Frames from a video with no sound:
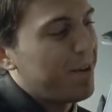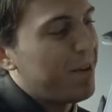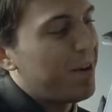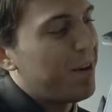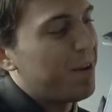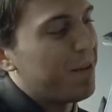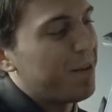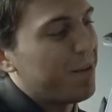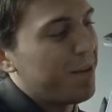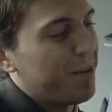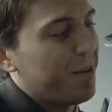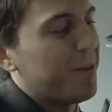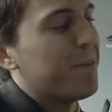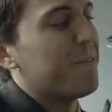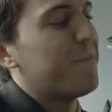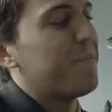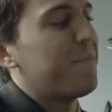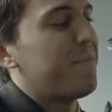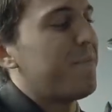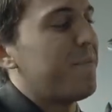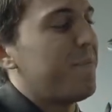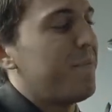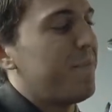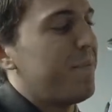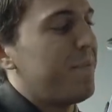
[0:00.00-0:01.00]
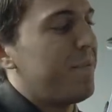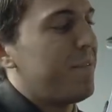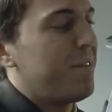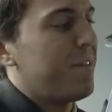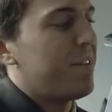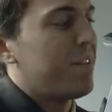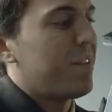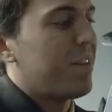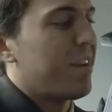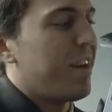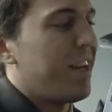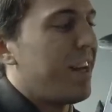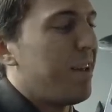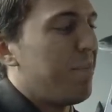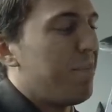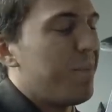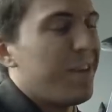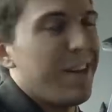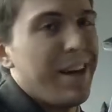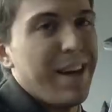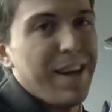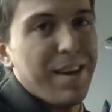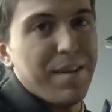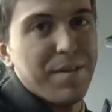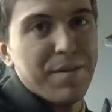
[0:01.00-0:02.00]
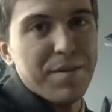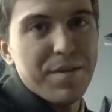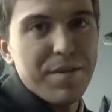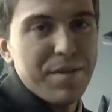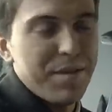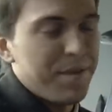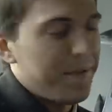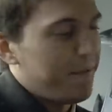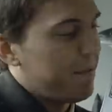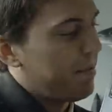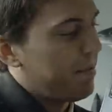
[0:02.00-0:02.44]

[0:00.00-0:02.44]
Also, a guy named Dave.